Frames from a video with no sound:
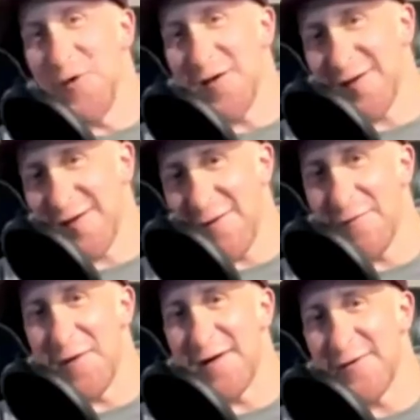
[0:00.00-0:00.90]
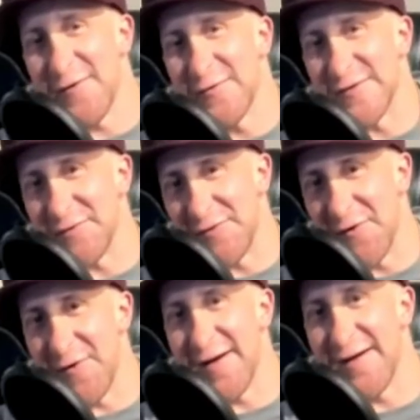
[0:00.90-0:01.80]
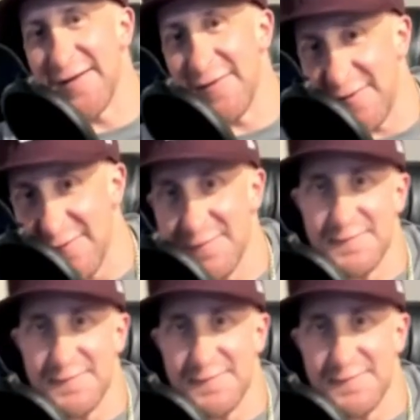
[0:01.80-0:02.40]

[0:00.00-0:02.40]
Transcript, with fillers: West Side with my toes with no hands.